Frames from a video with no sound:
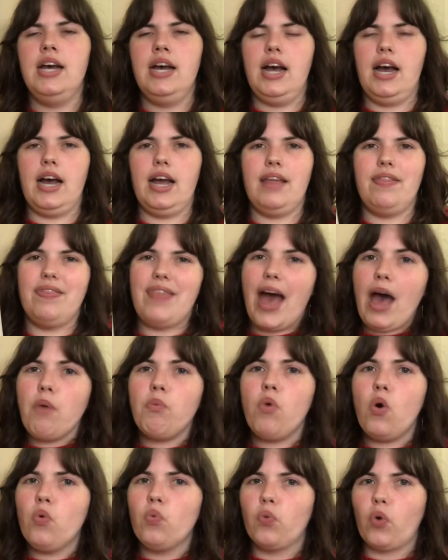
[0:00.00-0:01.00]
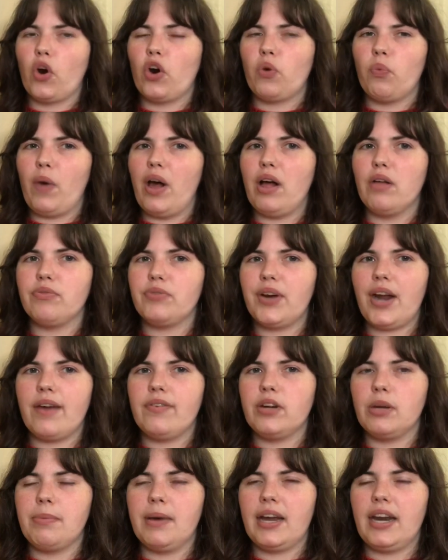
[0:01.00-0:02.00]
and that won't work well for
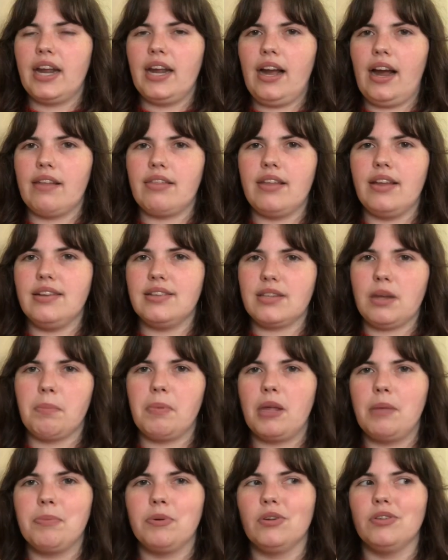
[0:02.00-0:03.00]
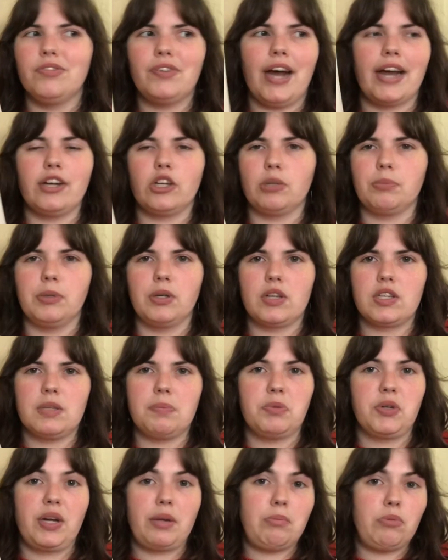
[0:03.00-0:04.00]
everybody. I think some people find her books
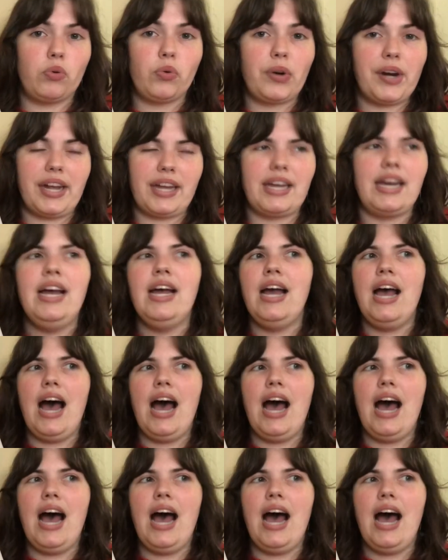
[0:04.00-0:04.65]
pretty boring.